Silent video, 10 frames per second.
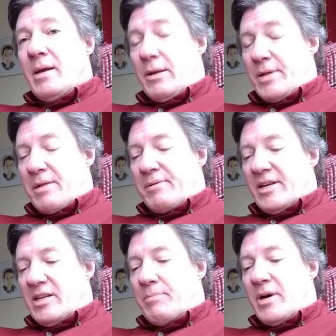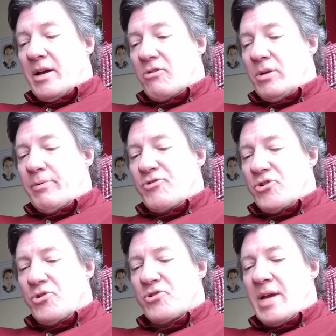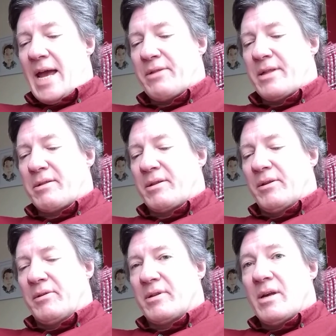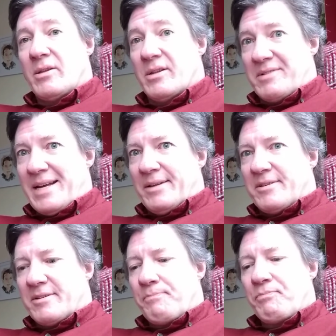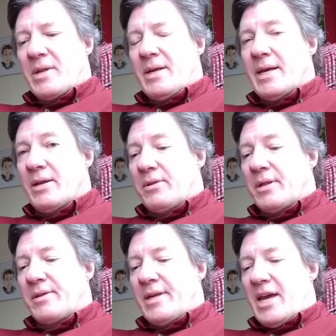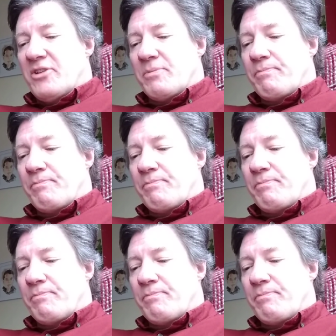assassinated by a group of Jewish assassins, the Zealots, in 68.